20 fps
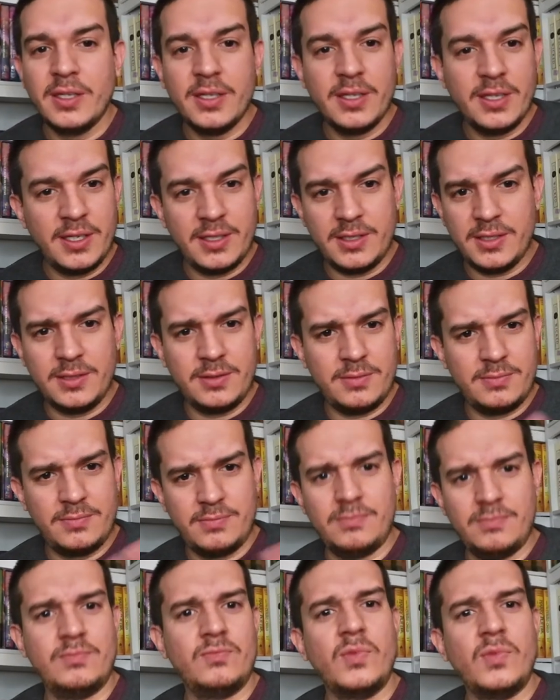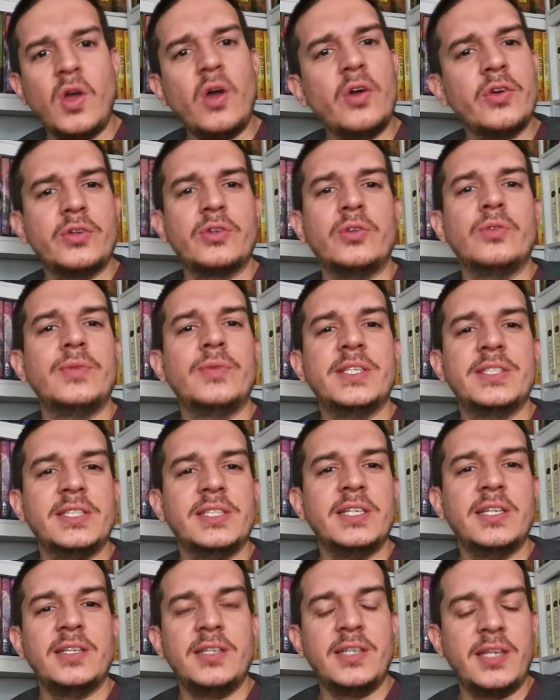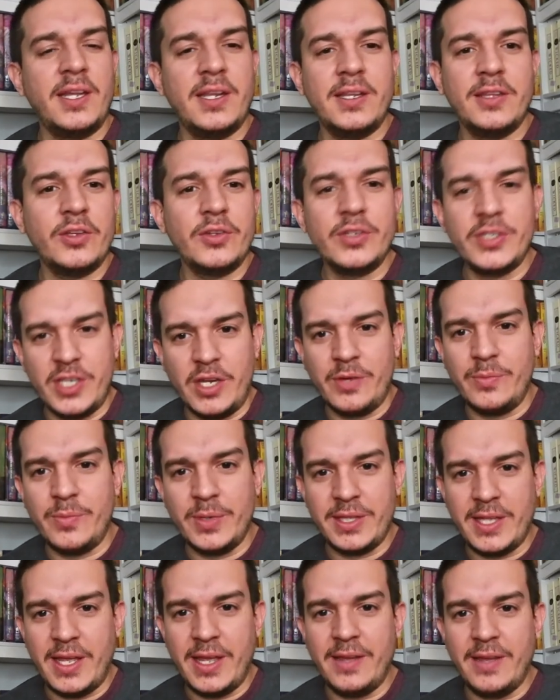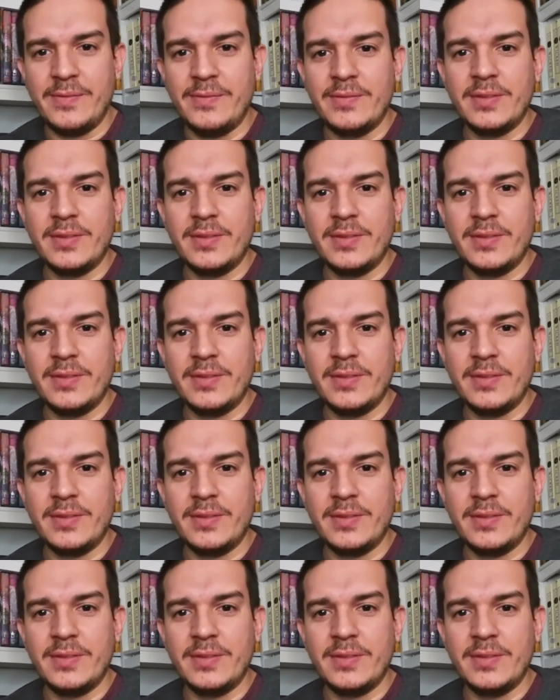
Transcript: And article recently indicated they're done with that.